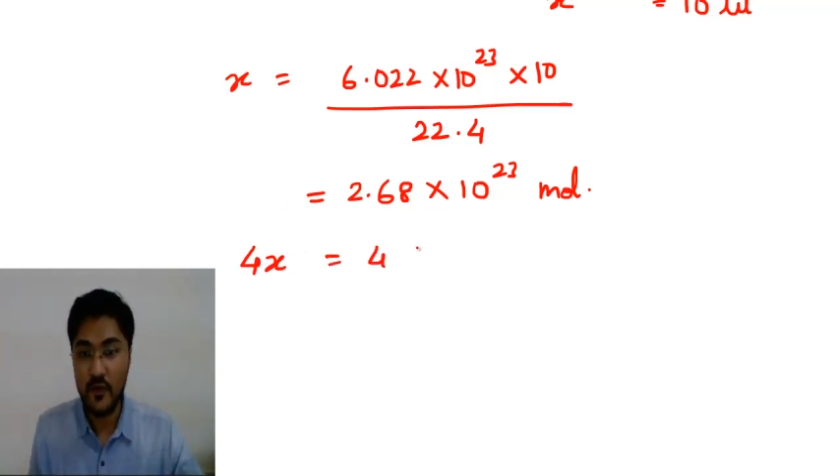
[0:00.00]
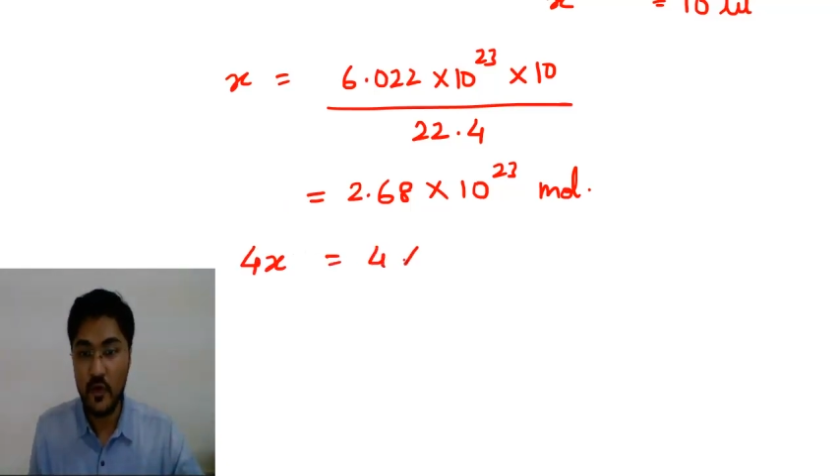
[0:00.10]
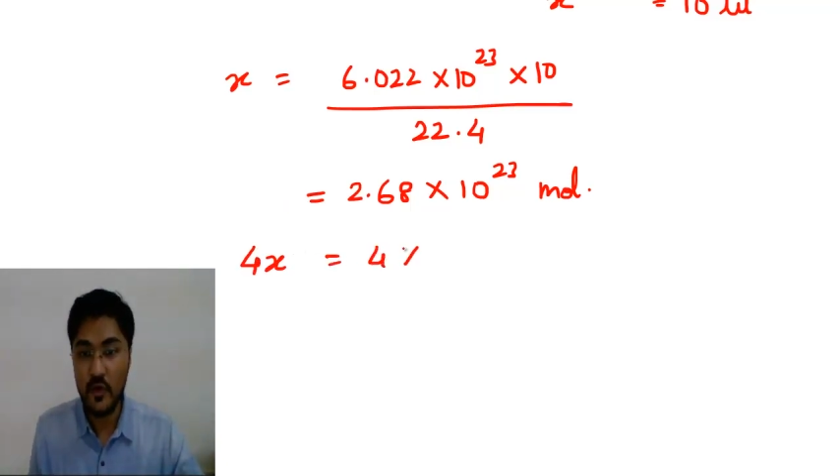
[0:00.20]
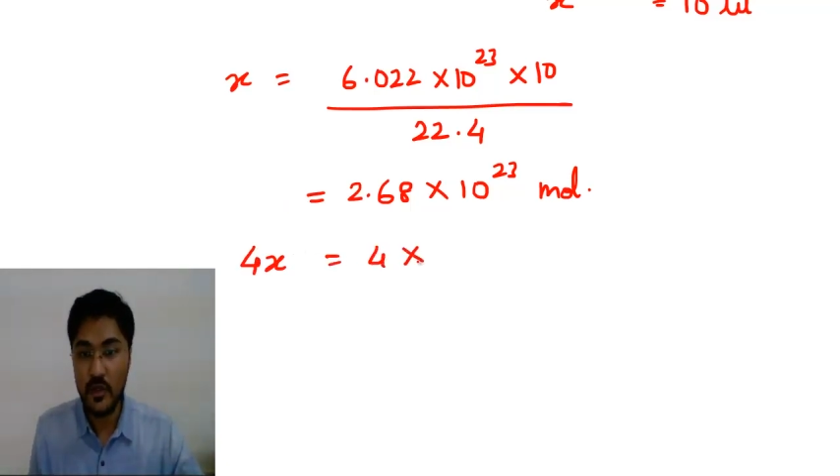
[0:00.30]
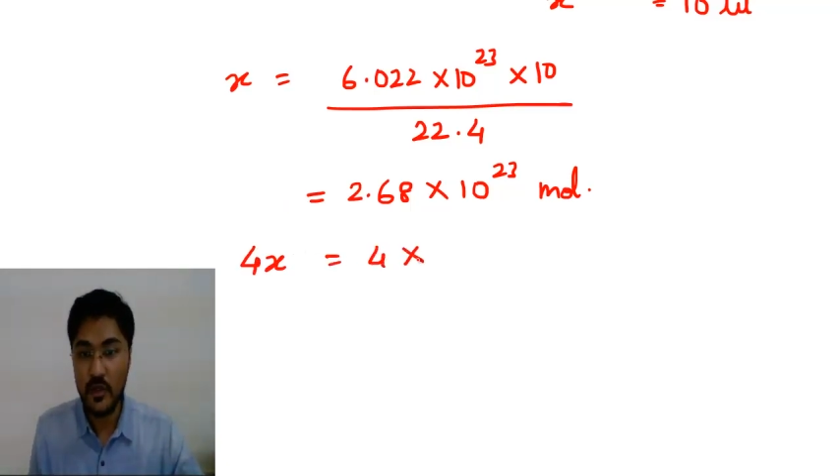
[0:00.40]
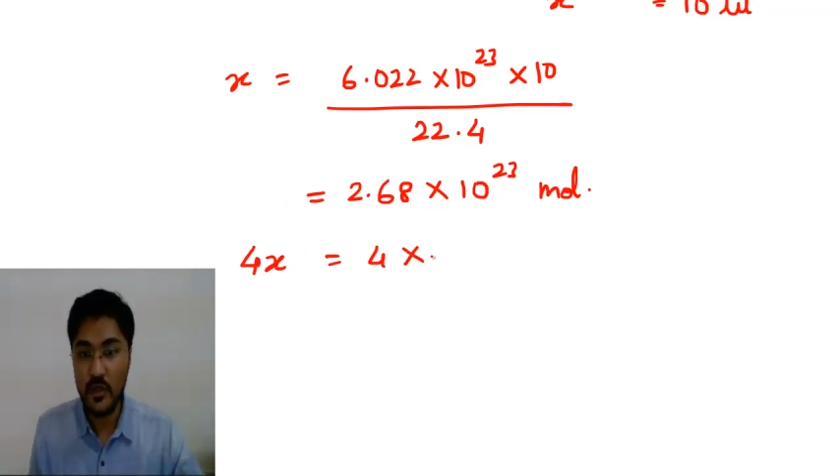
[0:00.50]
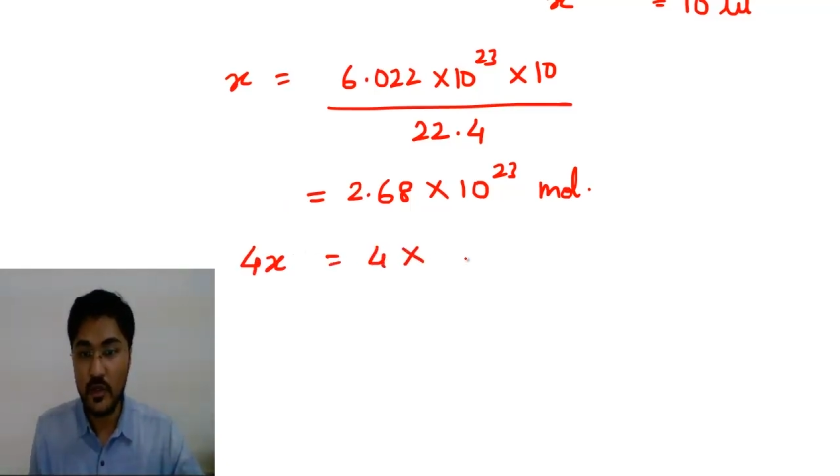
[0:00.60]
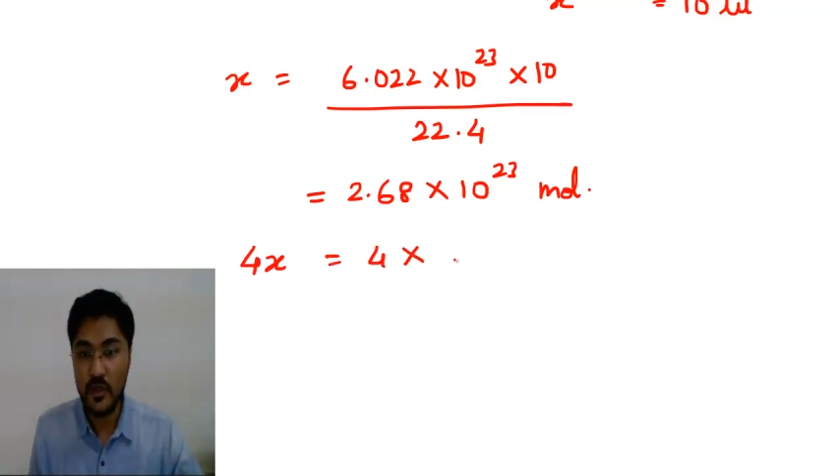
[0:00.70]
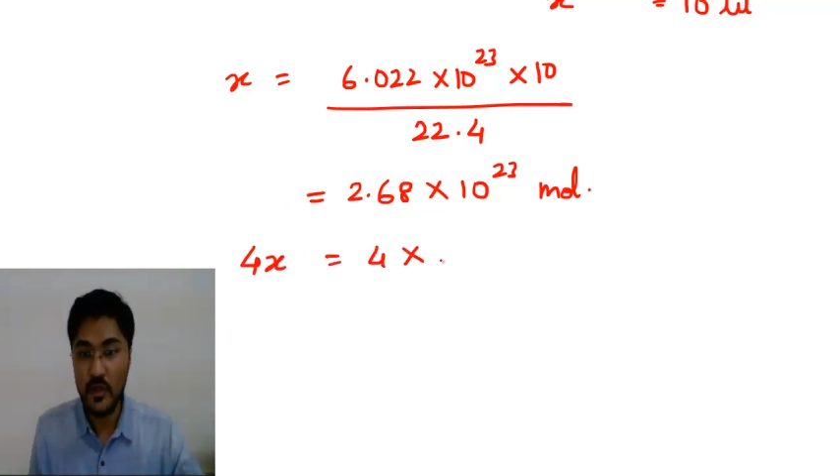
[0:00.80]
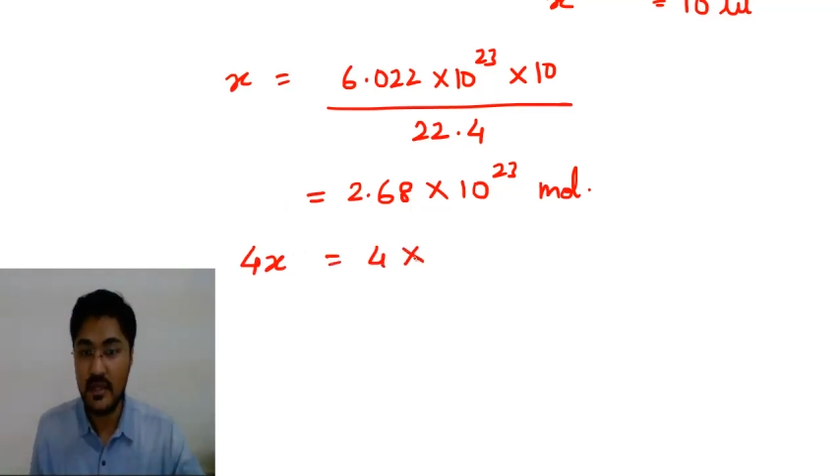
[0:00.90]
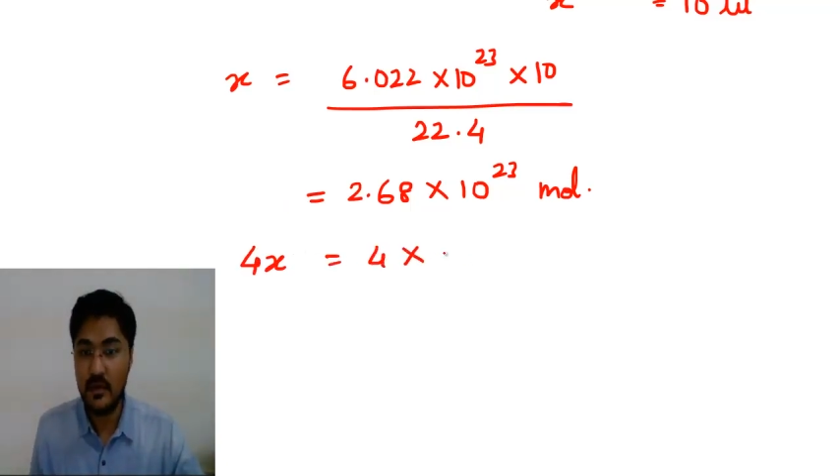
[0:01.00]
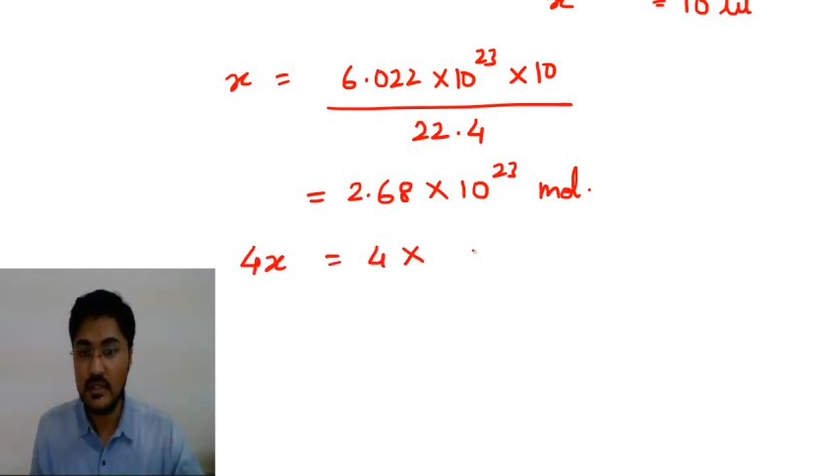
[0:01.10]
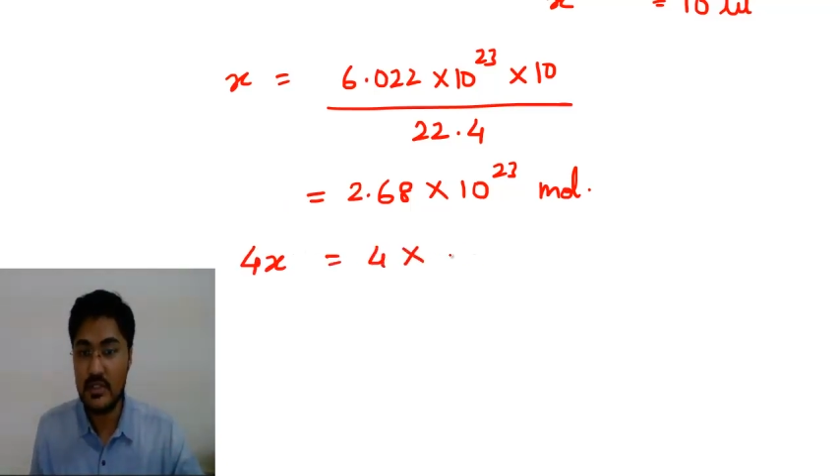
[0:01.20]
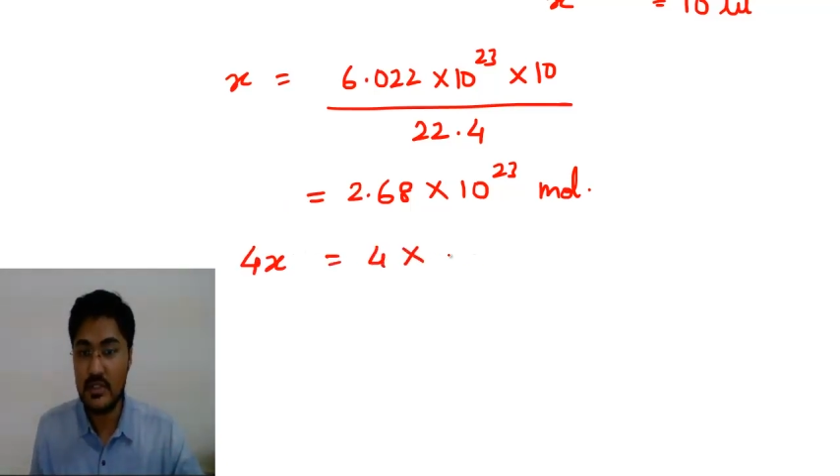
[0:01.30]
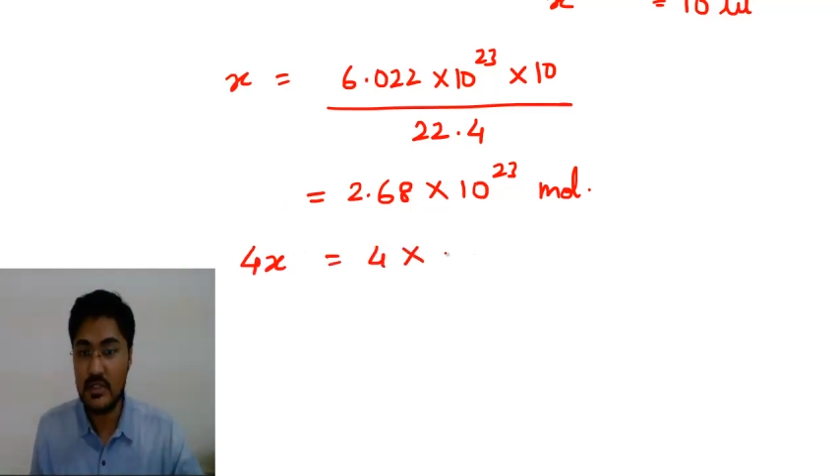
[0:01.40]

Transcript: equals to 4 into